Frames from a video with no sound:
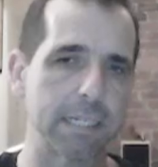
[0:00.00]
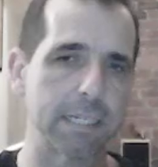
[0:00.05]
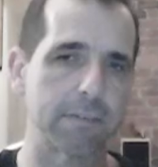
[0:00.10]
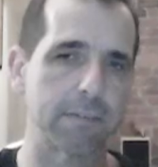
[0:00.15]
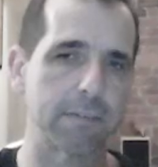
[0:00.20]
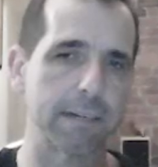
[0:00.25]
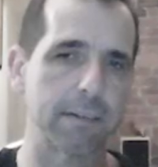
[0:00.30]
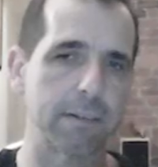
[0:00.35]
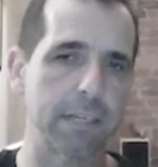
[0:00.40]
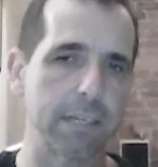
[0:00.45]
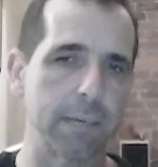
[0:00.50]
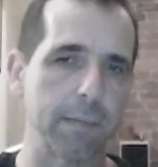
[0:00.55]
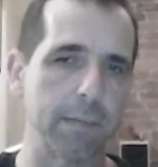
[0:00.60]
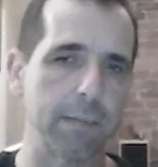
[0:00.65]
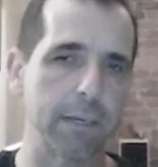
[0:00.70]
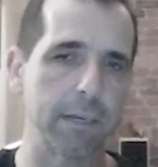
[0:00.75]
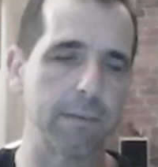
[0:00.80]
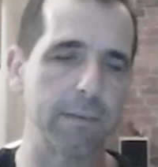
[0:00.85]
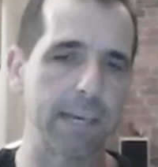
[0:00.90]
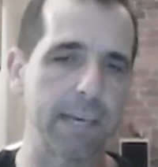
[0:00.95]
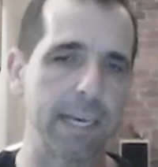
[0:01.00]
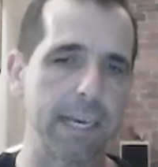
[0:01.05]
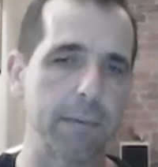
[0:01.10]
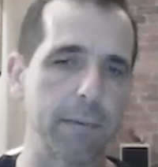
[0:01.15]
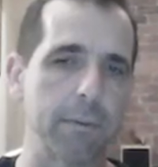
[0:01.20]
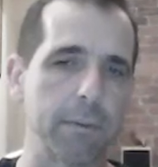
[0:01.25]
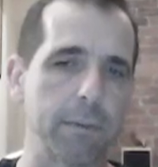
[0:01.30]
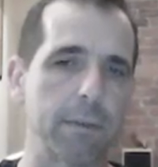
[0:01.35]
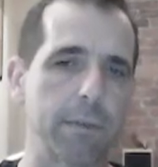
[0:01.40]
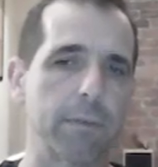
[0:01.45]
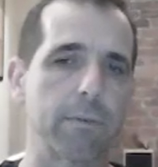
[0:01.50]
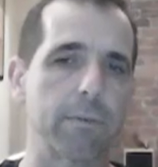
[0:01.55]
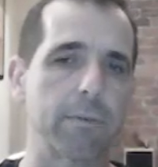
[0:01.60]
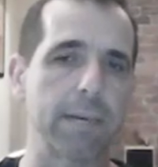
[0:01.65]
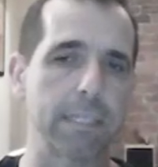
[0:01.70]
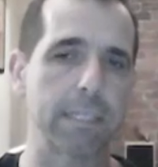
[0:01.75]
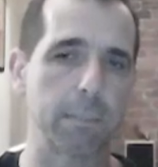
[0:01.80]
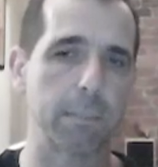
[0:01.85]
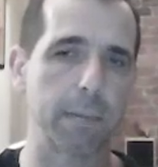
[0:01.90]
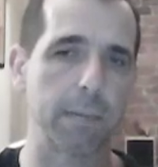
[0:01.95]
around coming over here with a
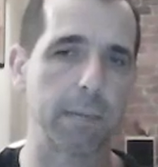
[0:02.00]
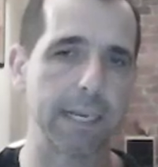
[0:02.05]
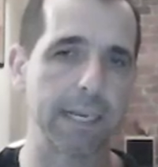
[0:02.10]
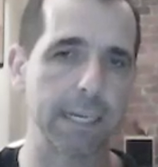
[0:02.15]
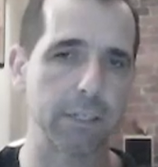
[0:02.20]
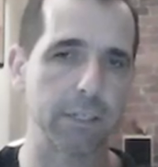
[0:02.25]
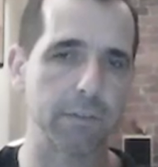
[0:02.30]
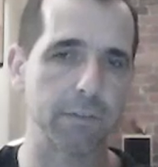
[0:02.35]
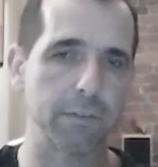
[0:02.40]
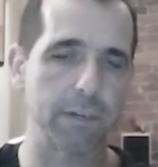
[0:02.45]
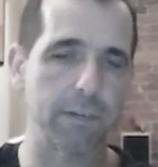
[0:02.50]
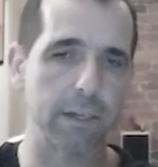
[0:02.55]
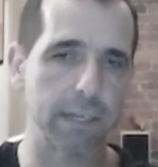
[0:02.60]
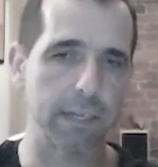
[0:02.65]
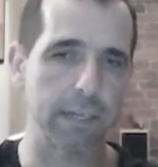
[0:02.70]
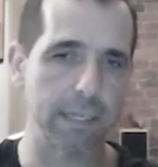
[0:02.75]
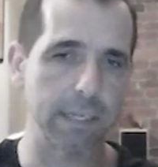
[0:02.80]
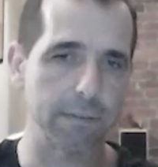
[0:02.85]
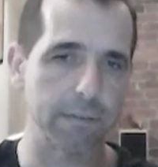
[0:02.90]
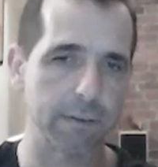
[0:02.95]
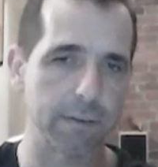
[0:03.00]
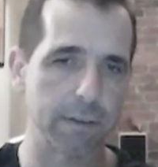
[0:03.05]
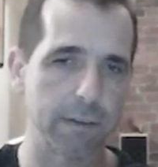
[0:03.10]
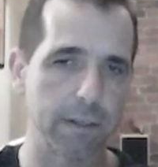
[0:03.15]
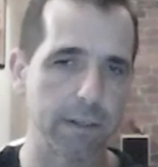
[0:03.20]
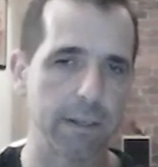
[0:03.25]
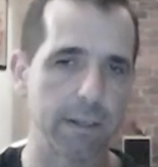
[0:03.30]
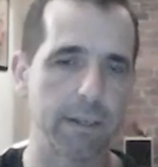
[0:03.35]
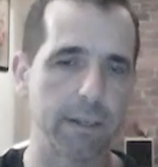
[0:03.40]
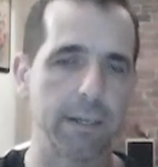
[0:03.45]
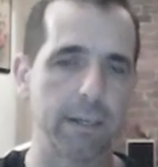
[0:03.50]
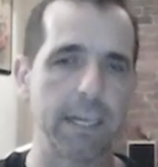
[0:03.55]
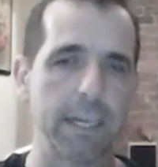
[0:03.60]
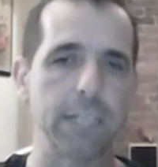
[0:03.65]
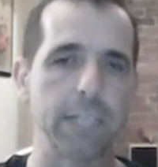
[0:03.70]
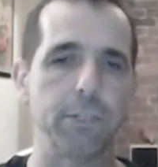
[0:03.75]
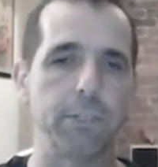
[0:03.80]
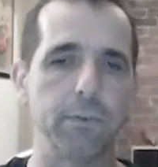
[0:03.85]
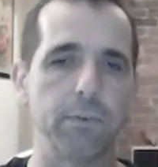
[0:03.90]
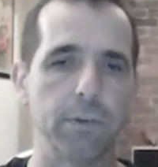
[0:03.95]
threat to play h5 is
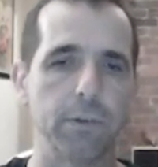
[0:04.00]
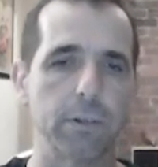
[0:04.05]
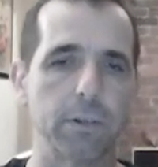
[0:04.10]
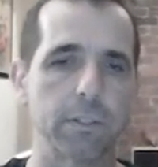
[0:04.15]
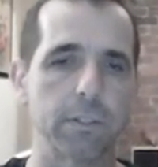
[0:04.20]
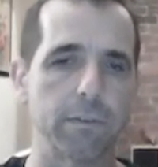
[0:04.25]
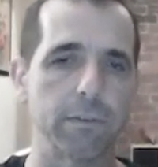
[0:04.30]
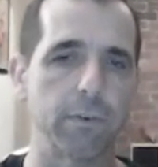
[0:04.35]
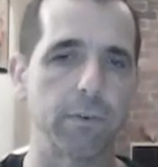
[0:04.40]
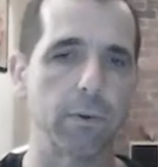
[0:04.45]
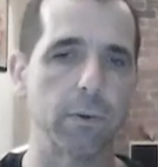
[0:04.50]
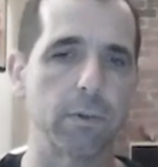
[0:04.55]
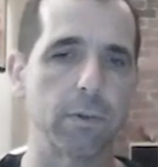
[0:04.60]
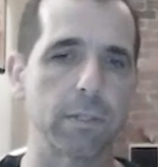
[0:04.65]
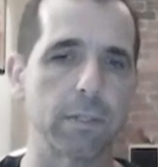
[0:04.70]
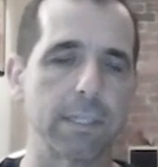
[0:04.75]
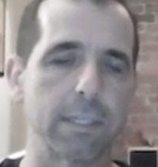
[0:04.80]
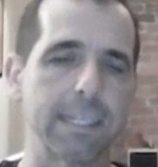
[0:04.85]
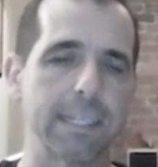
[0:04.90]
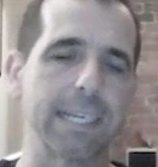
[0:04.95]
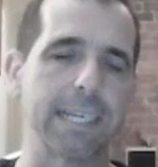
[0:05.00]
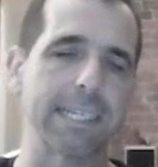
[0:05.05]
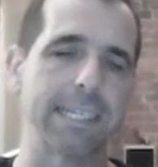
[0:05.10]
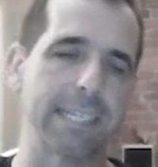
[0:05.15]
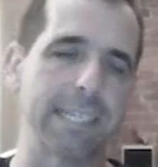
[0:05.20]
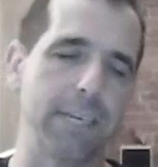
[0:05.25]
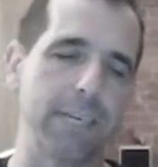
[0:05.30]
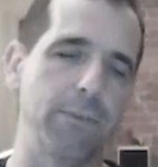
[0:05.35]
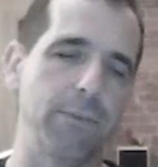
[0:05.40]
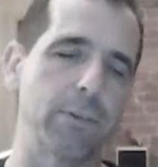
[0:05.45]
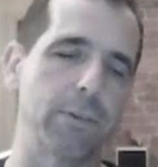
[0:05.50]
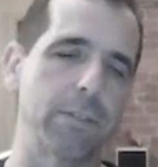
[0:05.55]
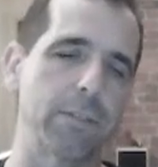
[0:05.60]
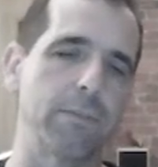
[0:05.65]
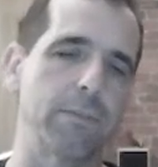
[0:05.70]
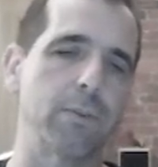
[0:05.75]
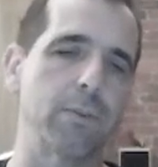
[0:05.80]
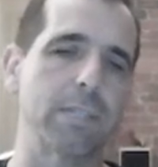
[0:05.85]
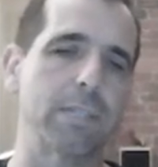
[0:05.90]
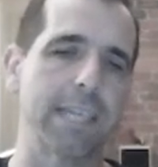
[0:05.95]
you've got to force, that's it, you've got to
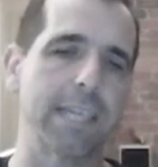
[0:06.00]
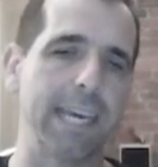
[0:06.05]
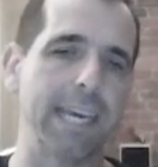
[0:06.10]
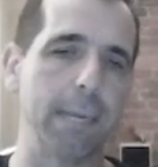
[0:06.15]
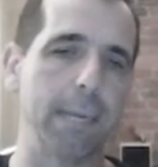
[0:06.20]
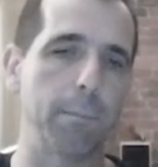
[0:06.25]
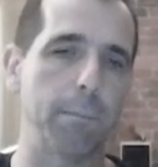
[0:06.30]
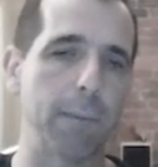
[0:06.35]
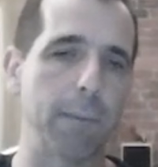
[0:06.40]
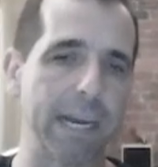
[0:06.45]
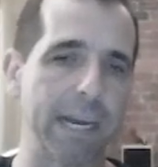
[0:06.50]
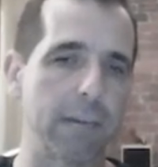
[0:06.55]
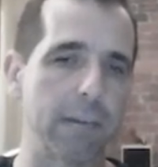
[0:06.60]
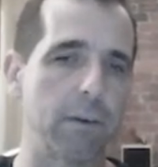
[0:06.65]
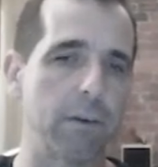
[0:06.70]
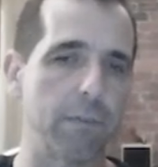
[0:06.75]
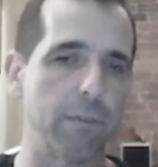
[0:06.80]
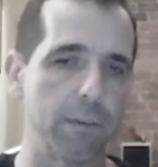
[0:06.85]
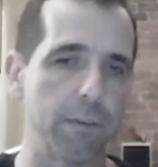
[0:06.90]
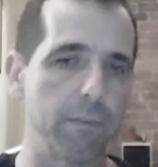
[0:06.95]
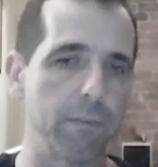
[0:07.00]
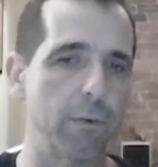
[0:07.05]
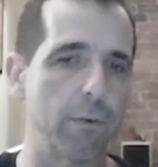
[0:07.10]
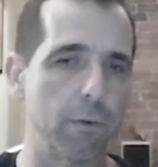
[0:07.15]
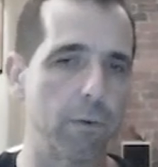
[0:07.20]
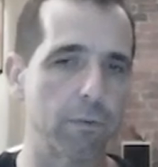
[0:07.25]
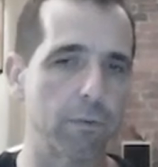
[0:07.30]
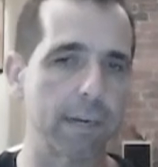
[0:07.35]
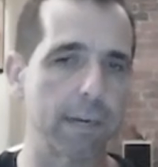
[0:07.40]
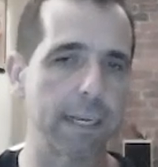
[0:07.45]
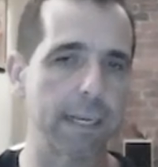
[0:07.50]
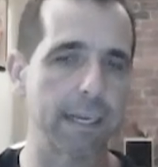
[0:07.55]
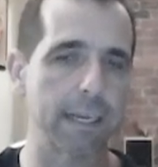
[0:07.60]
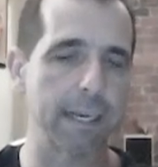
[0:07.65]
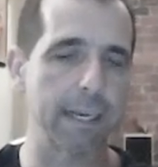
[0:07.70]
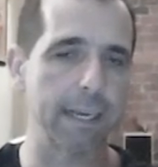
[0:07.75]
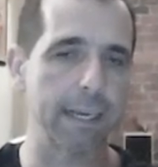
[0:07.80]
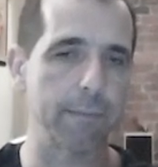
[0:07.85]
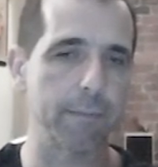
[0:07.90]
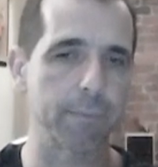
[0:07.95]
force the king back off the 4th rank
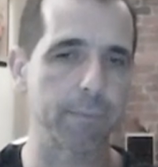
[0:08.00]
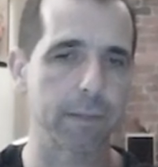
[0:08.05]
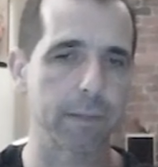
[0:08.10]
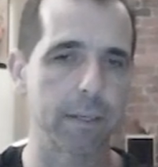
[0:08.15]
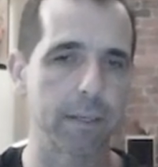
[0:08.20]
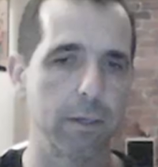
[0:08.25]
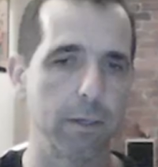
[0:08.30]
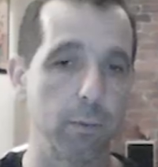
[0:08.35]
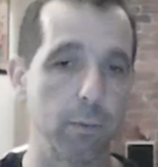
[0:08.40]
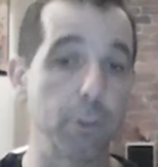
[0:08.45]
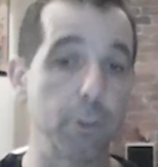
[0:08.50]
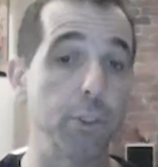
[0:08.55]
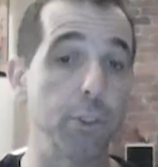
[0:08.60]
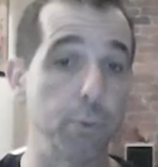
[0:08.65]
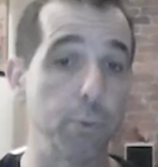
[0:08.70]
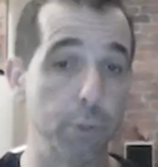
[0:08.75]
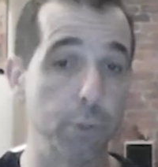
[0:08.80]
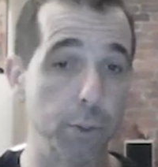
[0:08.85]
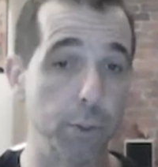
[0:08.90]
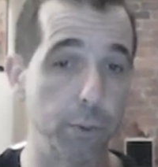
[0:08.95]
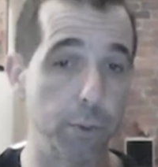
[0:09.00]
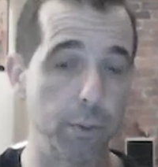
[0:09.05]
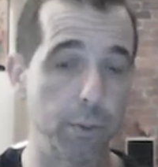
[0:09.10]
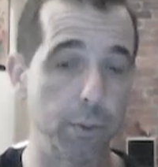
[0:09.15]
here, which you do.